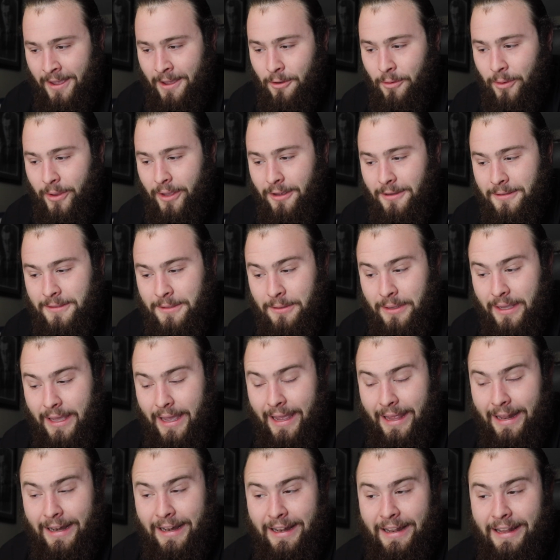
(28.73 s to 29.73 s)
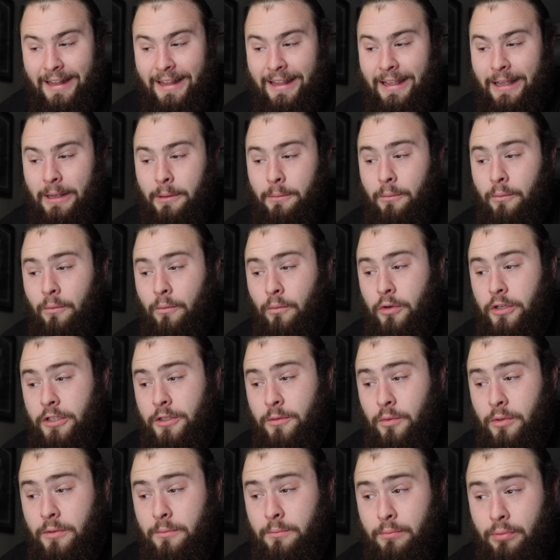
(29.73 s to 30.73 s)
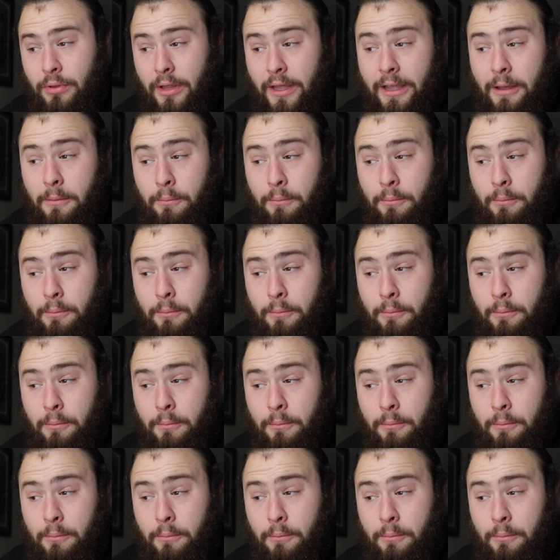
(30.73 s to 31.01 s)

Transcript: we also get, which would play